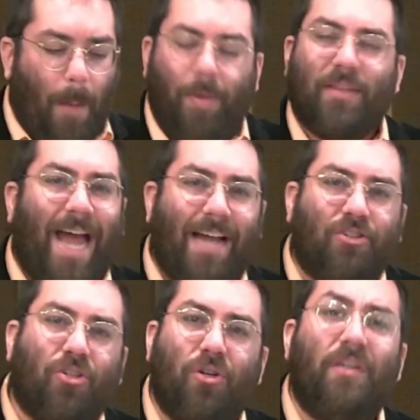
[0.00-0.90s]
But that
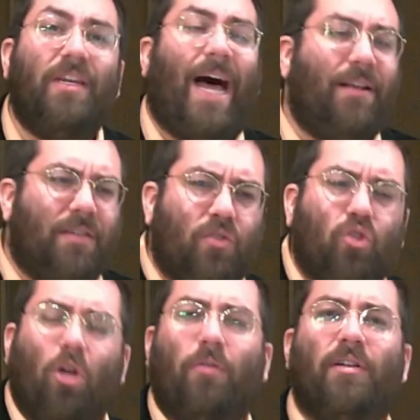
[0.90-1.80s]
should not
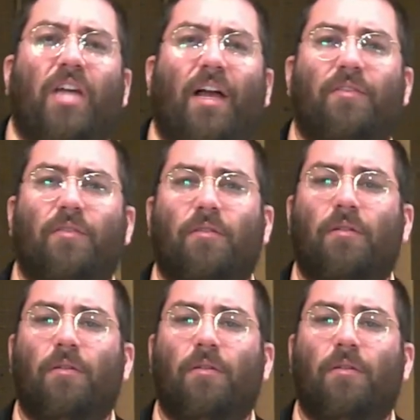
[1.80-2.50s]
discourage us.